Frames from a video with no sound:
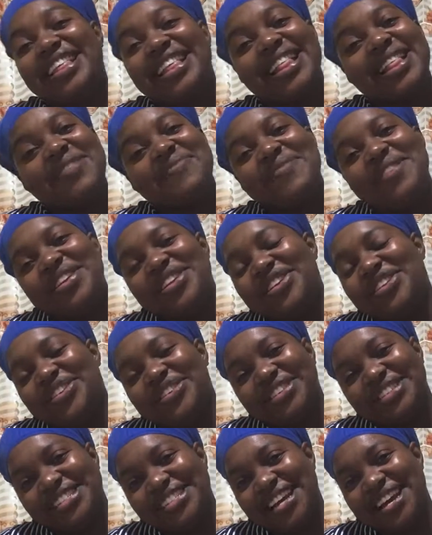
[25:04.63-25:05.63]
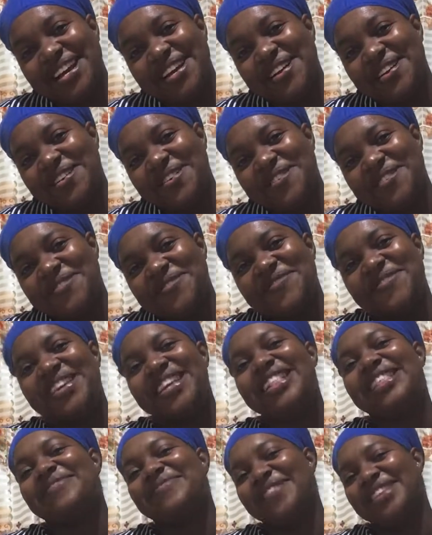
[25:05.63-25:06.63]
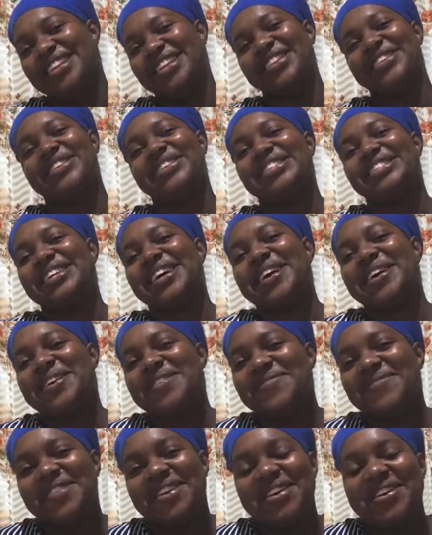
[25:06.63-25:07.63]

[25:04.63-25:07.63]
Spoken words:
it's been a long time. It's been a long time.